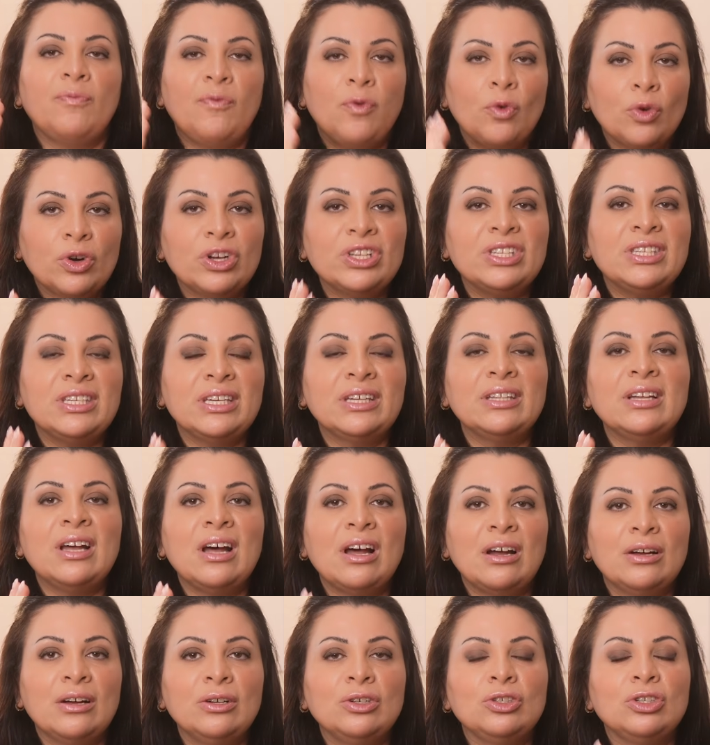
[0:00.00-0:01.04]

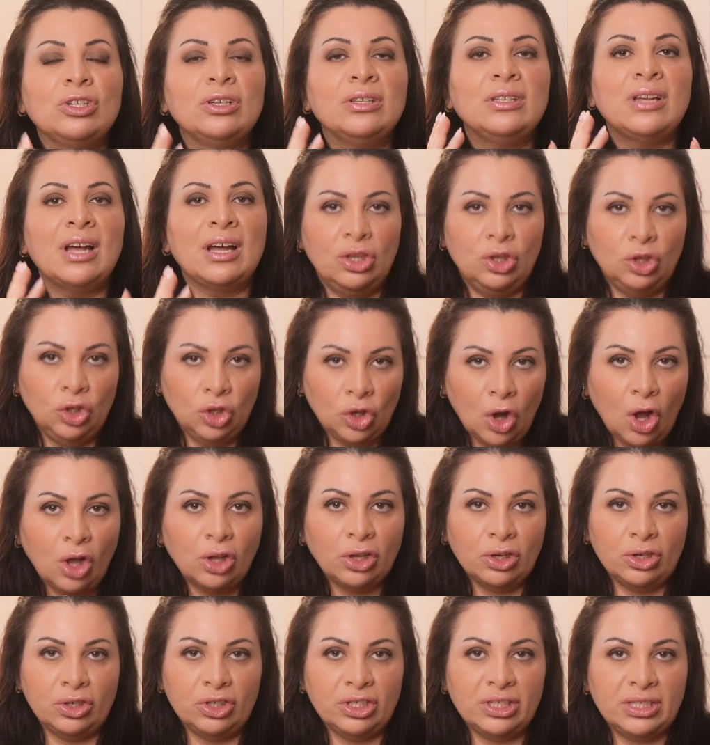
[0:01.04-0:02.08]

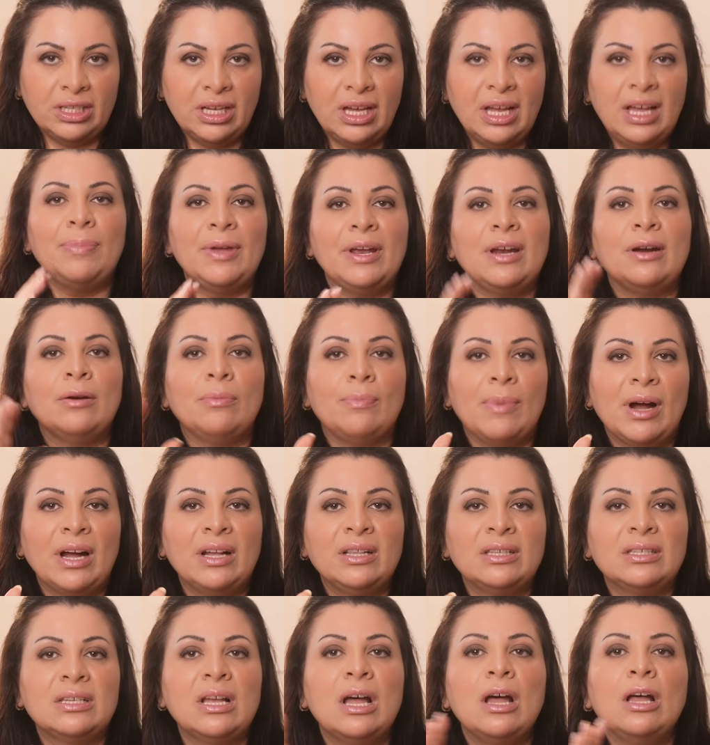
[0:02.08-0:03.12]
$1,400 per
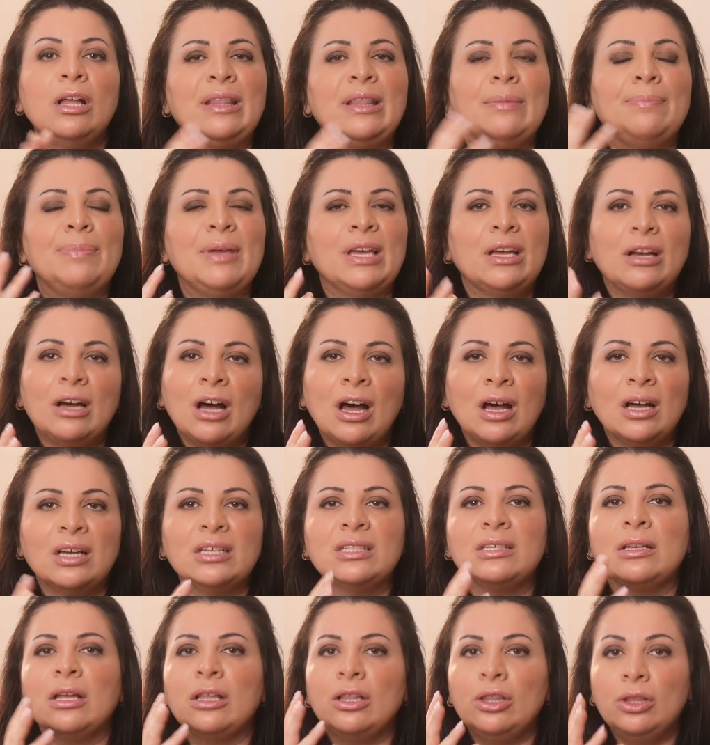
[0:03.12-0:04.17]
month, but
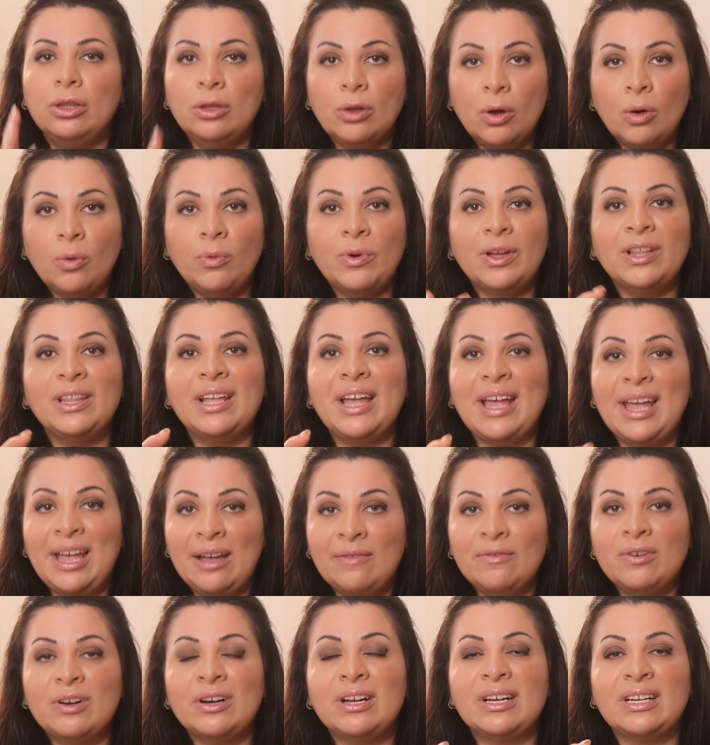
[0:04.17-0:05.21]
because no one
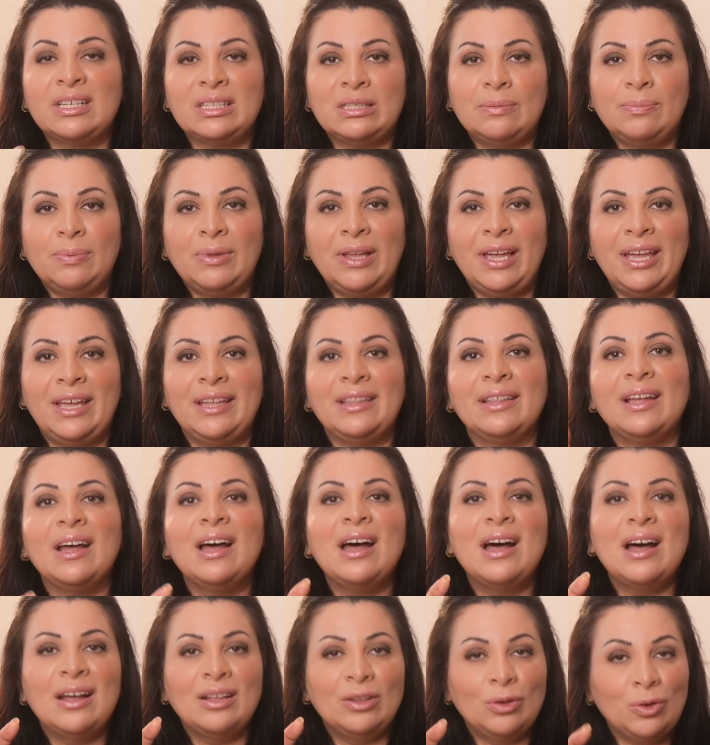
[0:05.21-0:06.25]
ever explained
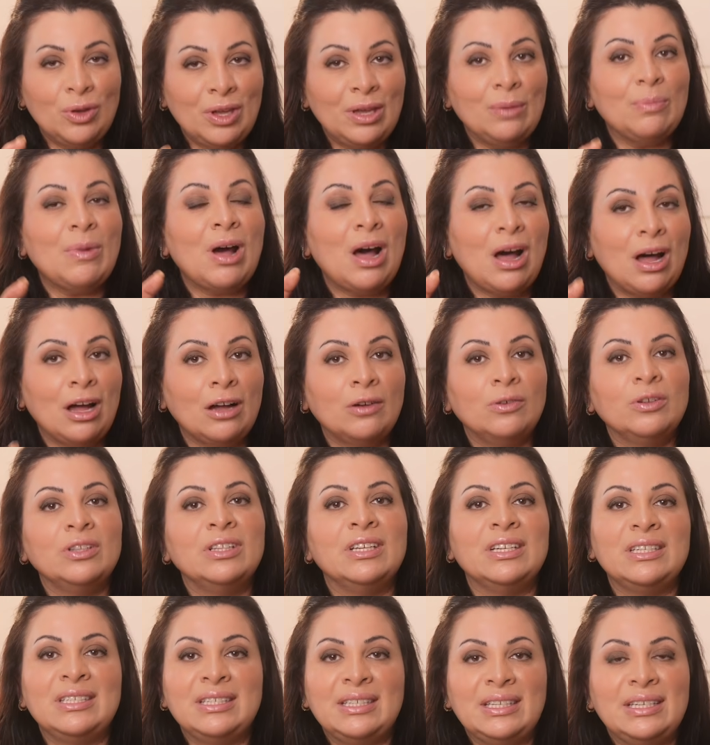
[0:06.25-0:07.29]
to him how
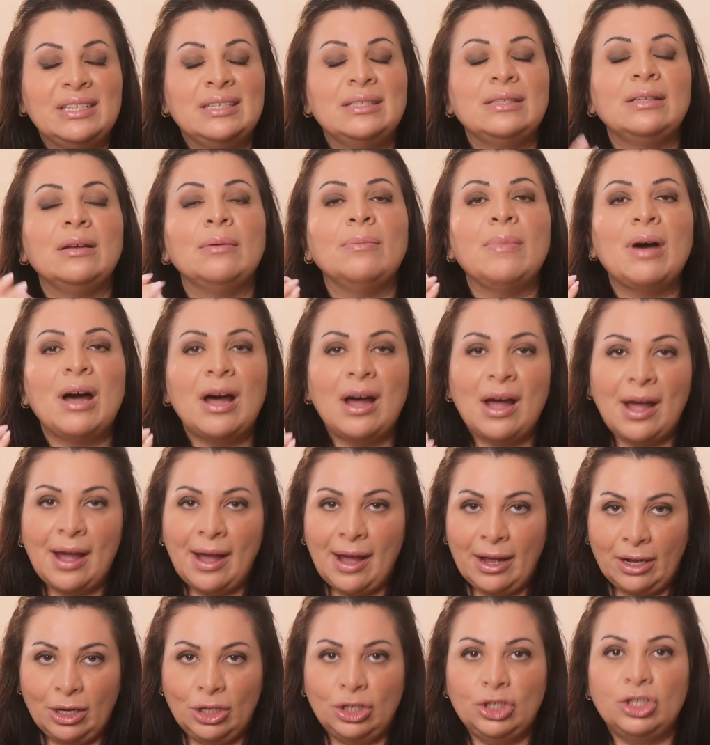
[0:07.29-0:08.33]
the system
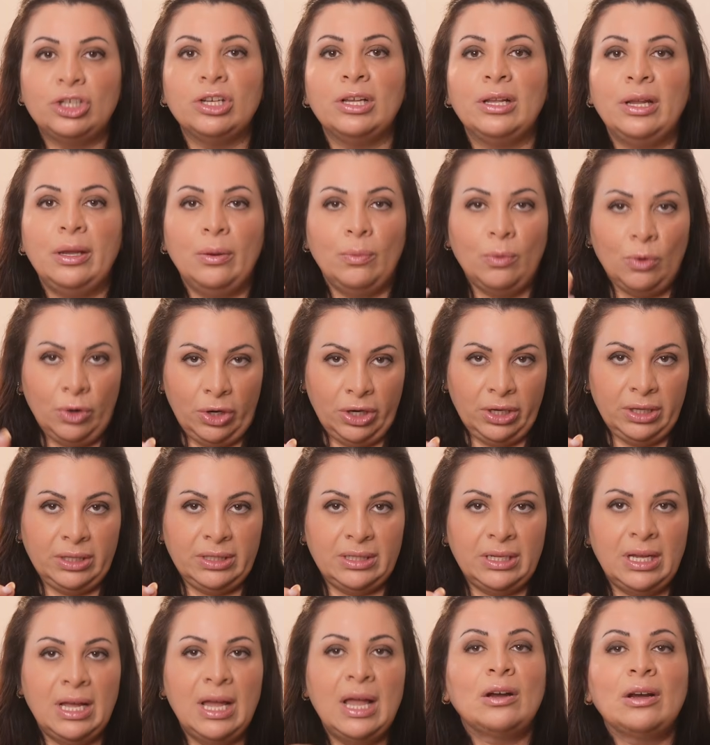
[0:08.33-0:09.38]
actually
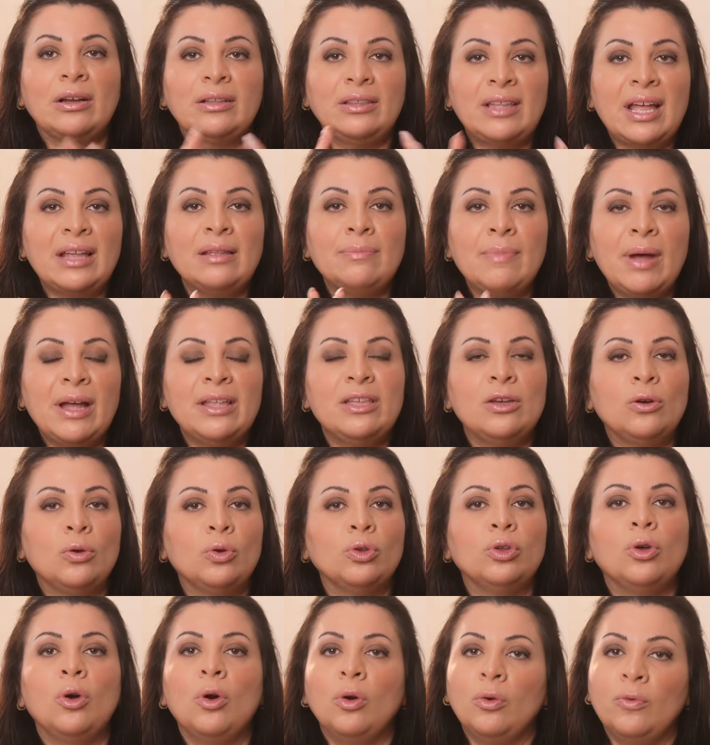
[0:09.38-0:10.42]
works. That money
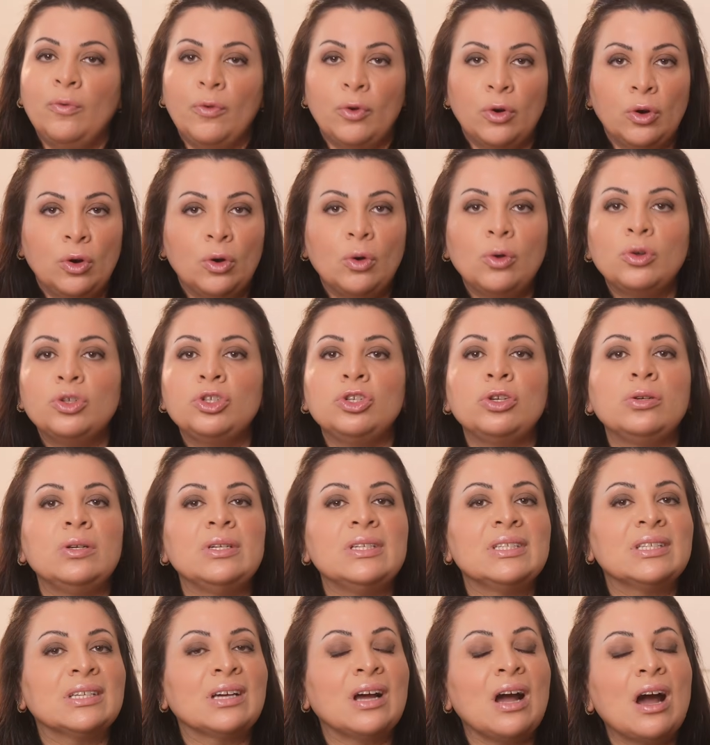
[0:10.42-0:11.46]
could go for
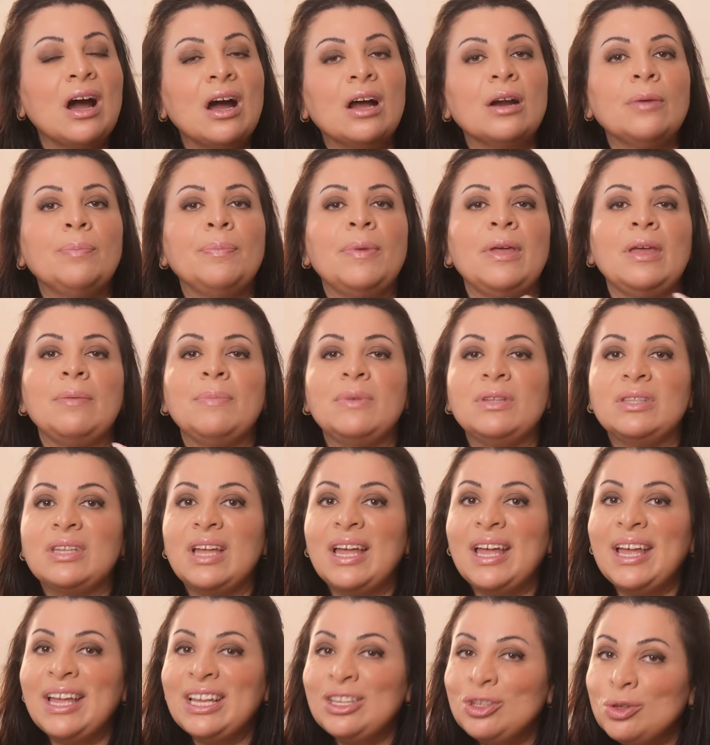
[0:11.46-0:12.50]
groceries, car payment,
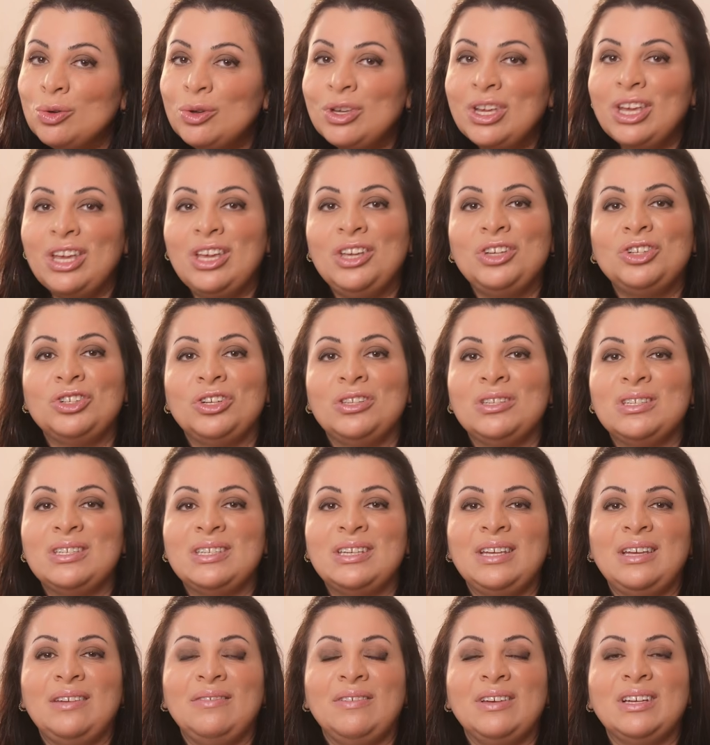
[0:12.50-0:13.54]
education
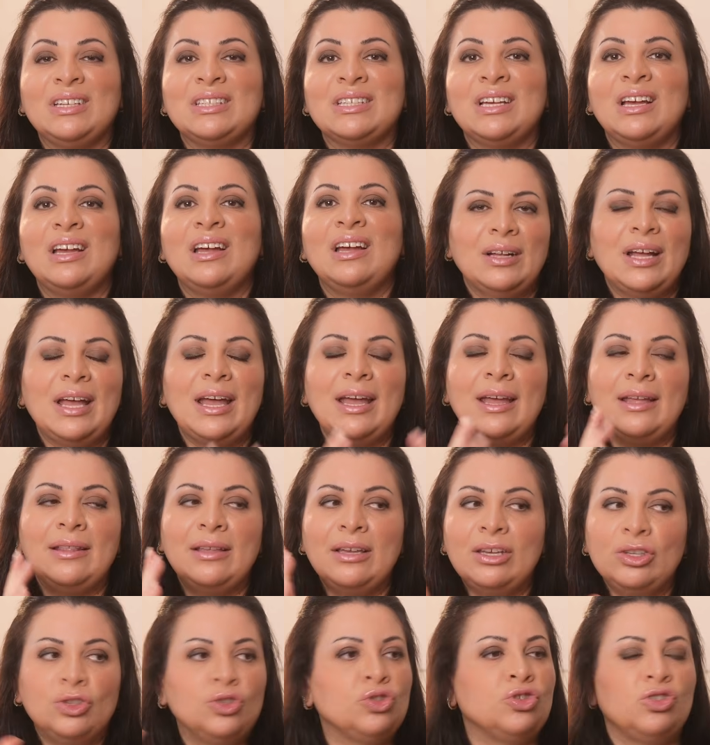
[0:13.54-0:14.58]
savings, and
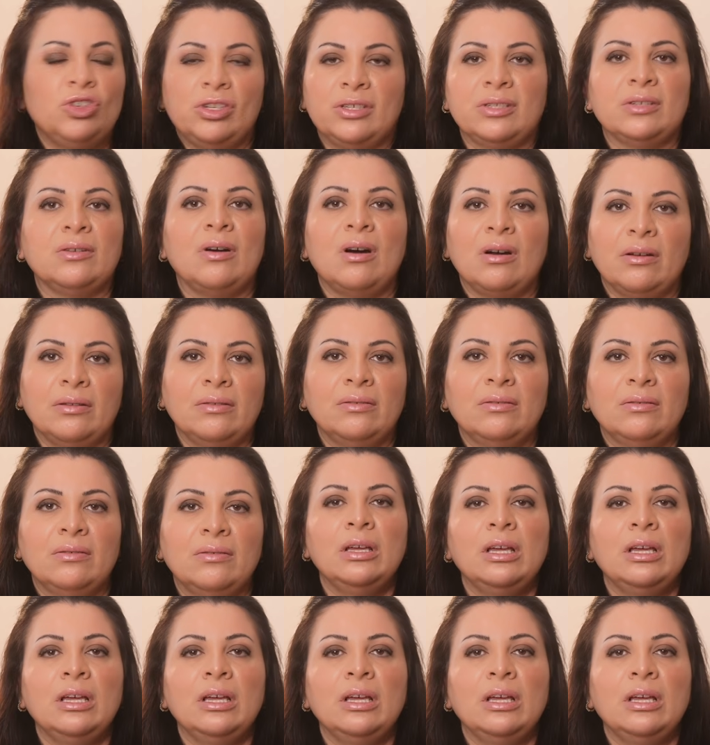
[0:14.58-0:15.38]
it's just gone.